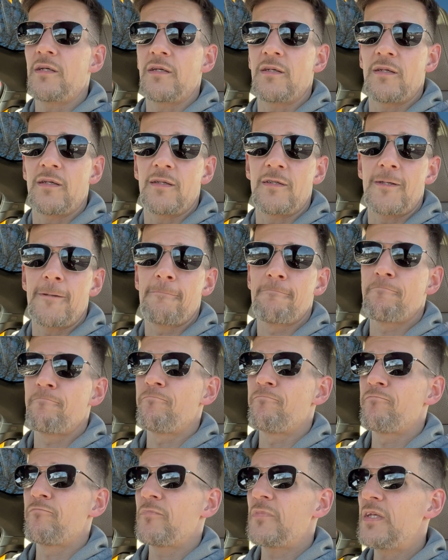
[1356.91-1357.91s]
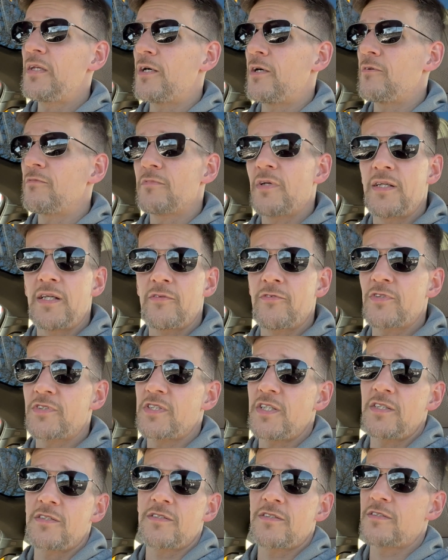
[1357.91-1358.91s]
And ever
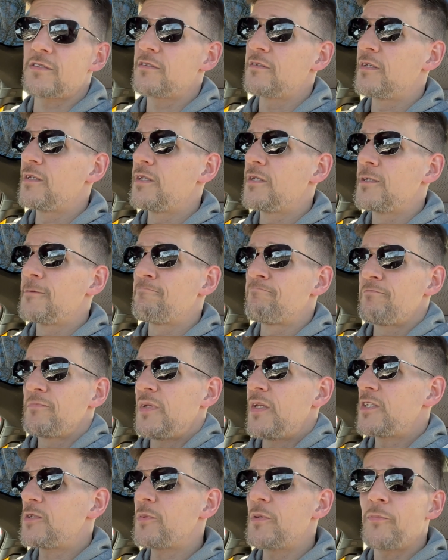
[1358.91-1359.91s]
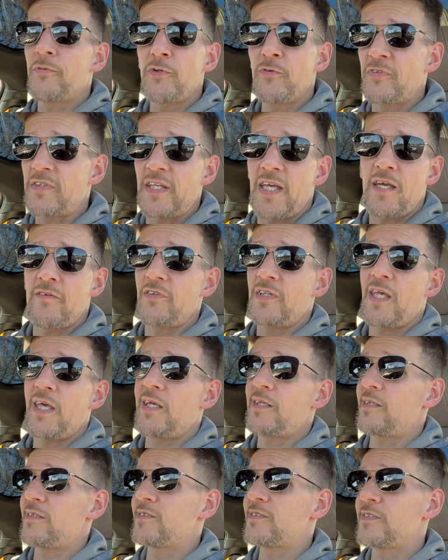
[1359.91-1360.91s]
since, it's been perfect. I haven't
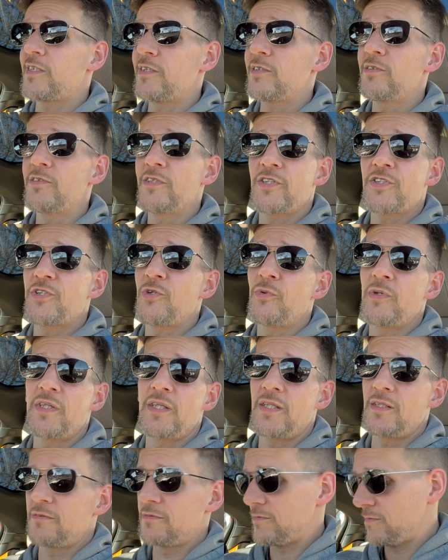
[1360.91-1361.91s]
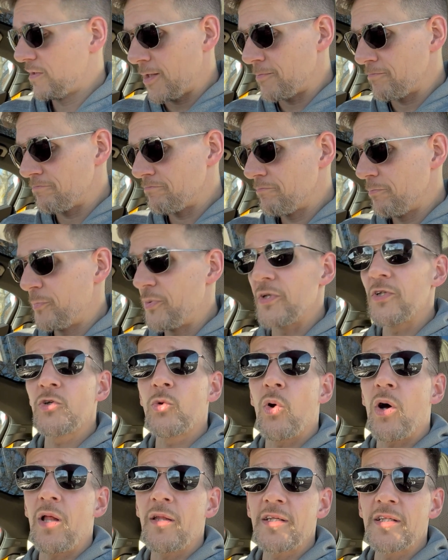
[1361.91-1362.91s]
had a single issue with it. Build
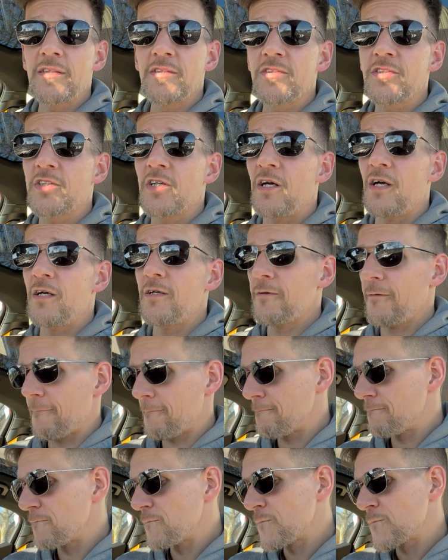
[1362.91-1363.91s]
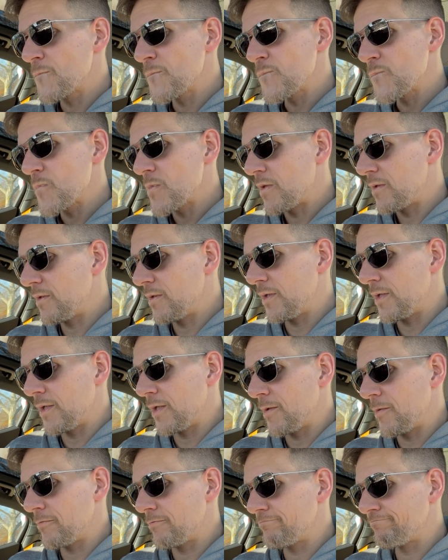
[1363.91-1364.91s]
quality on this car,
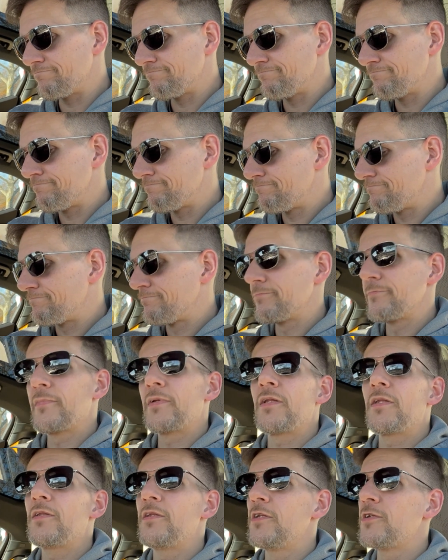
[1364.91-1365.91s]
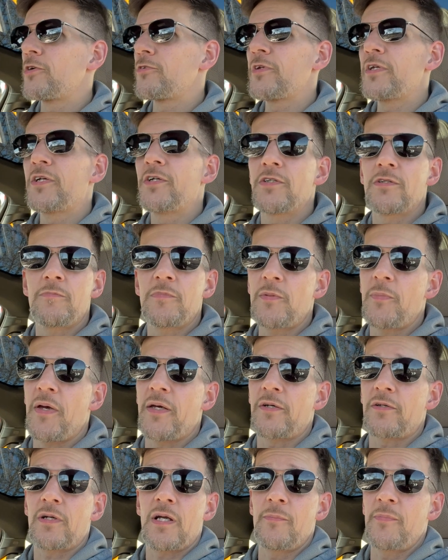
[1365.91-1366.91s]
literally couldn't be
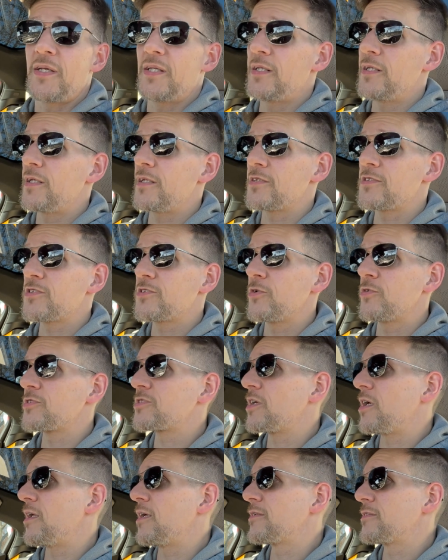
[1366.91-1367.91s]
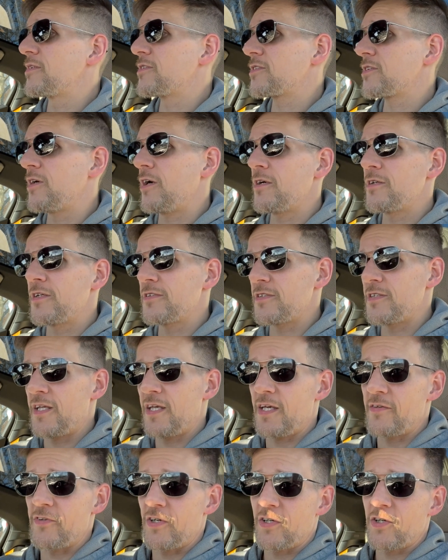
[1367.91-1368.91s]
better. I mean, it is so solid. This car doesn't
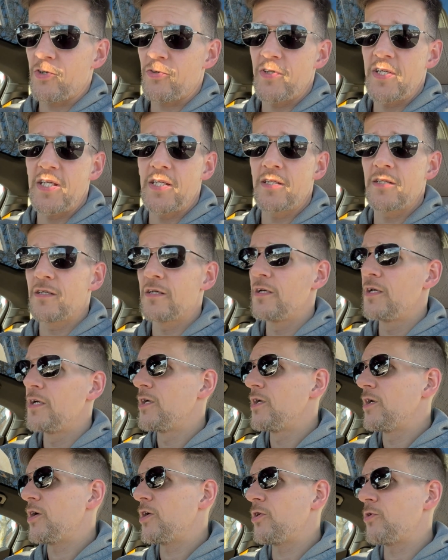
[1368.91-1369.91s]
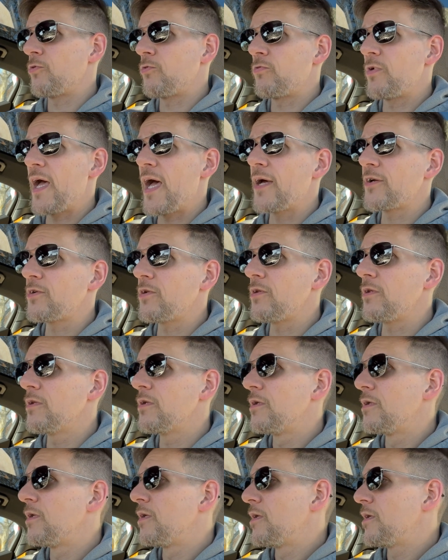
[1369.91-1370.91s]
have a creak, a rattle,
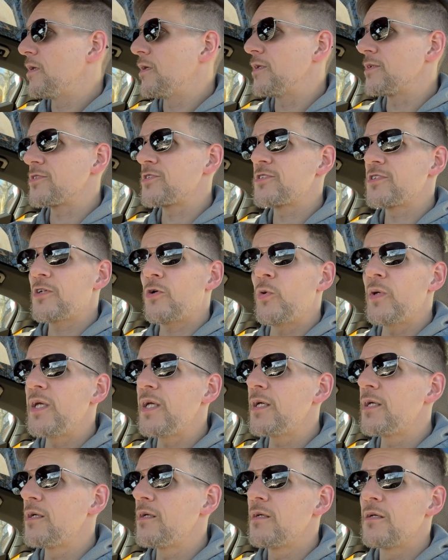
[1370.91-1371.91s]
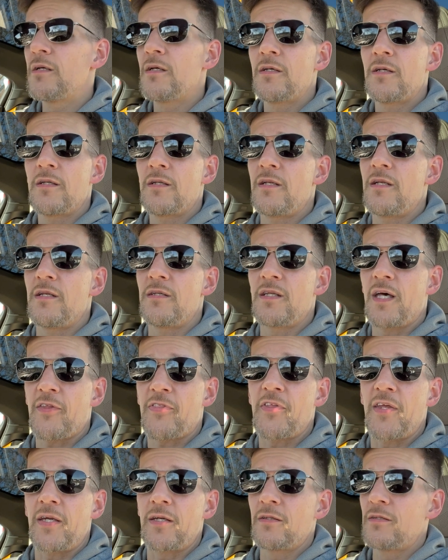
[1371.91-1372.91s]
a squeak,
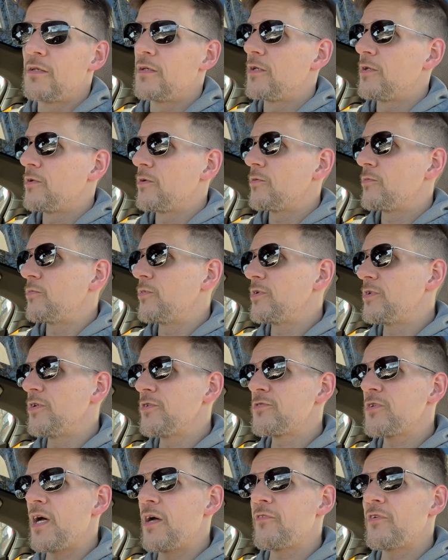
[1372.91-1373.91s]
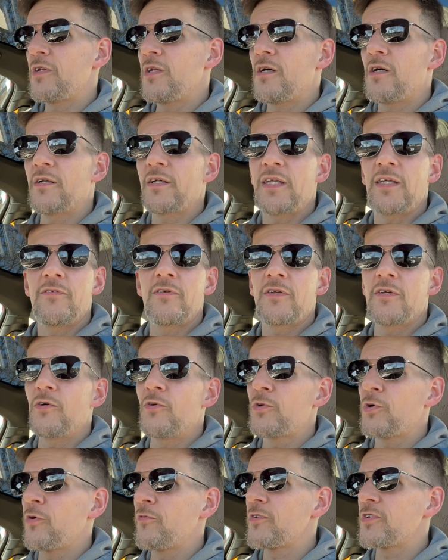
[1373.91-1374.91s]
nothing. When you're driving along, even
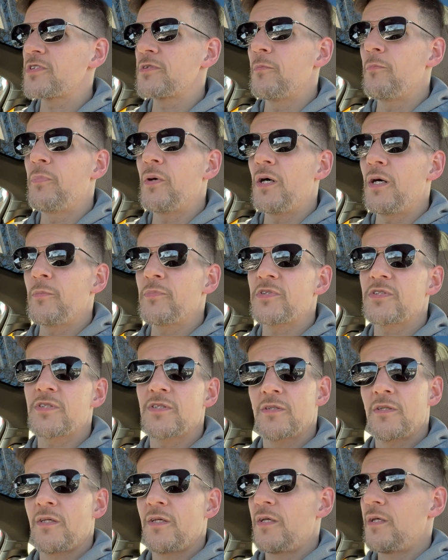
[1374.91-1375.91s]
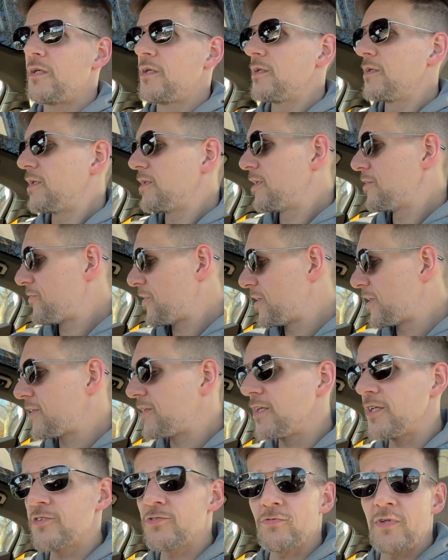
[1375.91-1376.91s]
going over some bumps, if
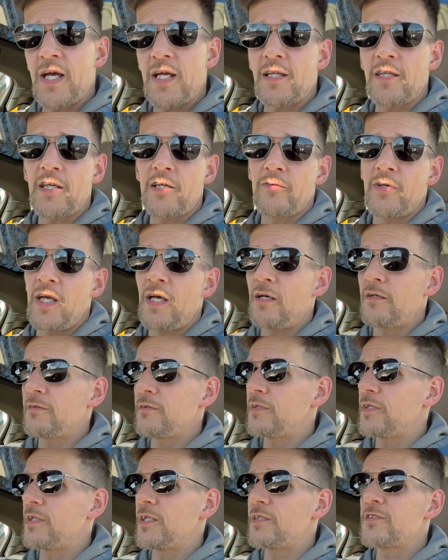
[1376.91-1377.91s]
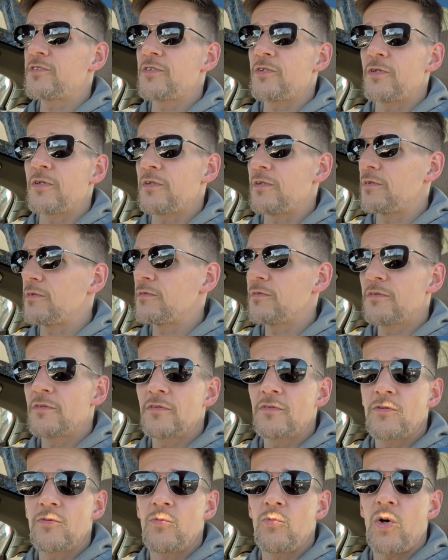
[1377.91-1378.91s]
anything's rattling around, it's your
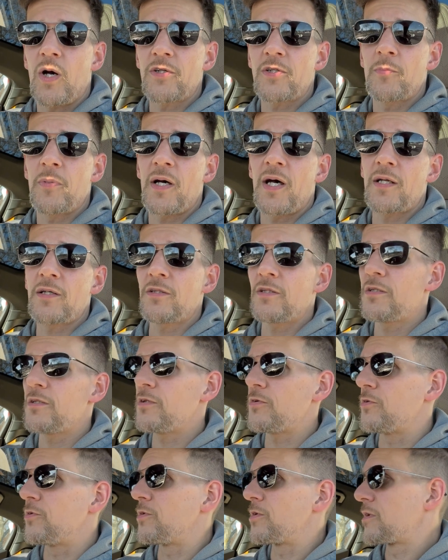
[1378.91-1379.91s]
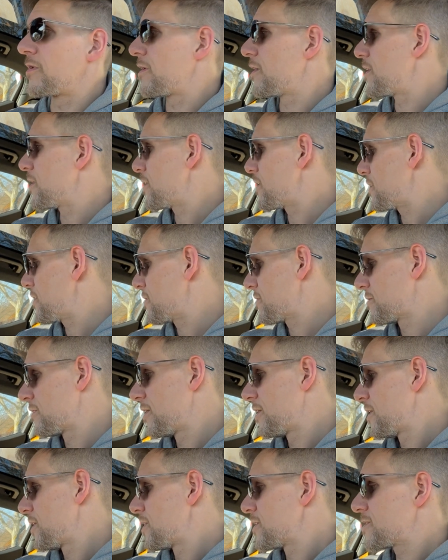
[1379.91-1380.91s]
water bottle or
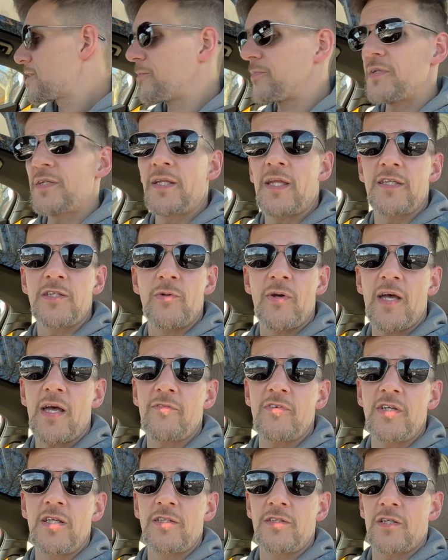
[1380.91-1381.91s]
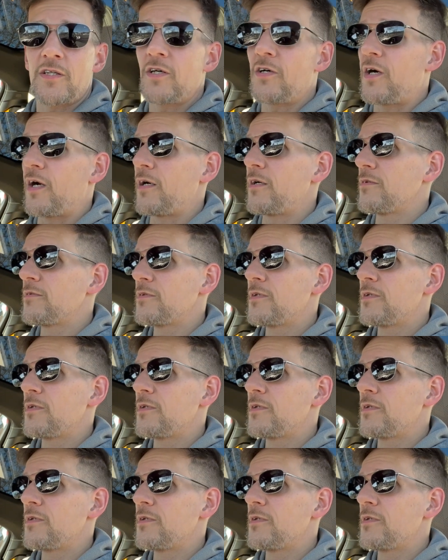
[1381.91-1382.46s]
something that you have in the car.